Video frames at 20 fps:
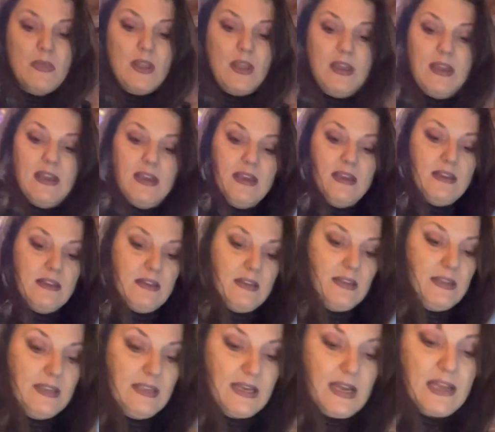and
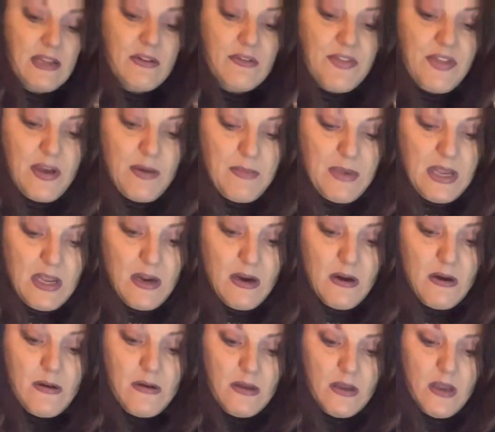you got your thumb
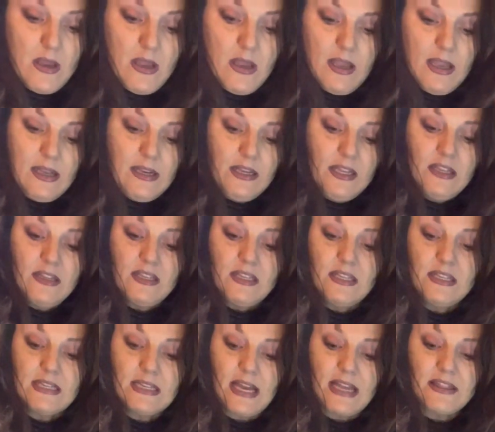here, and
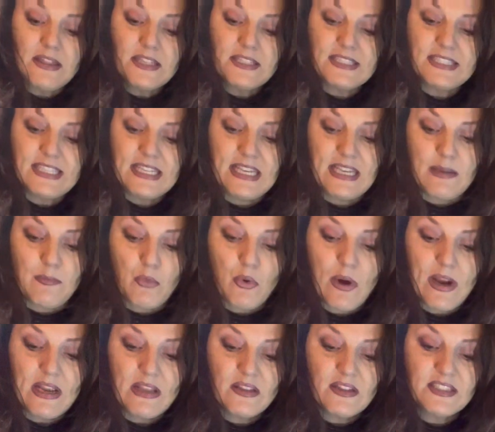you got the seam,
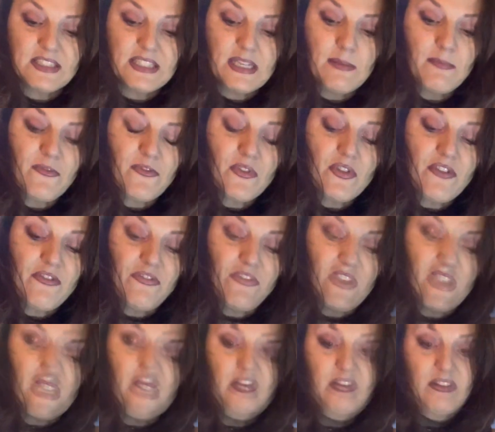right? The seam for the
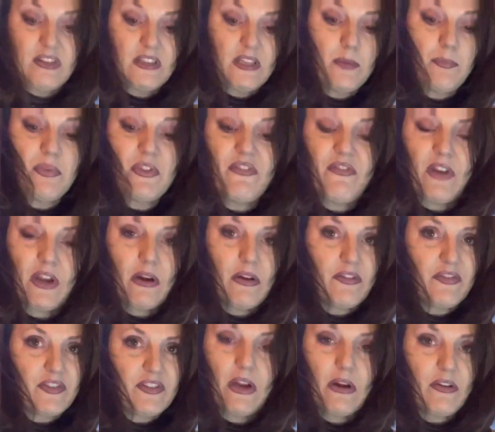feet at the tip of the
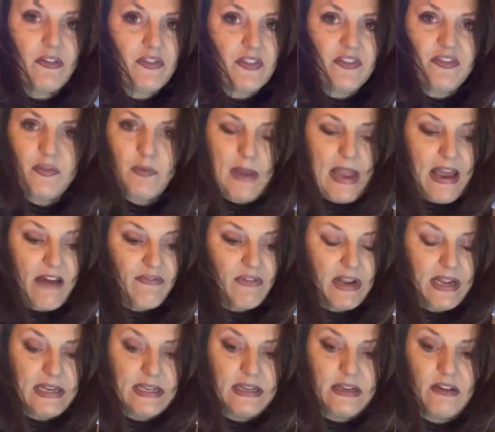fingers, just so we have an
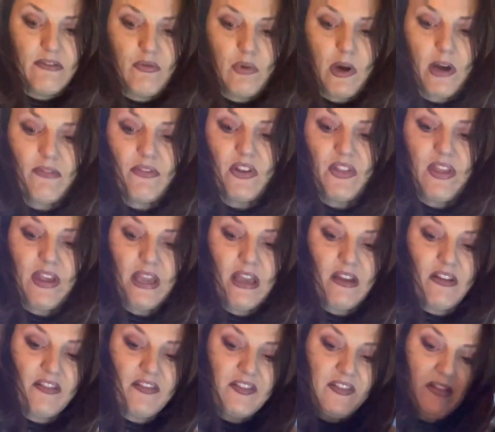idea of where everything
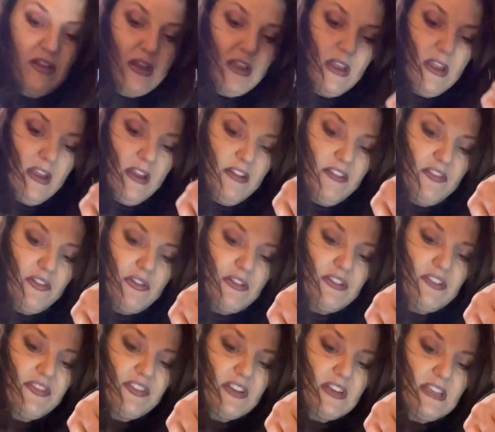is. So you're
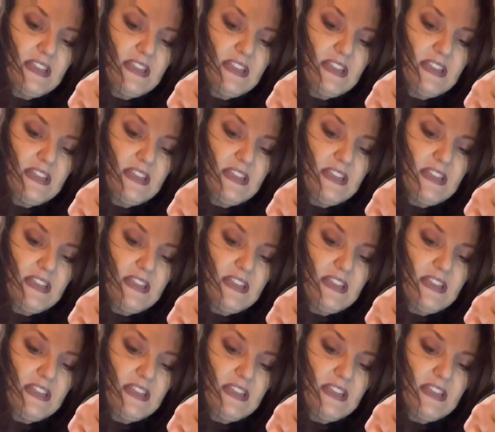just gonna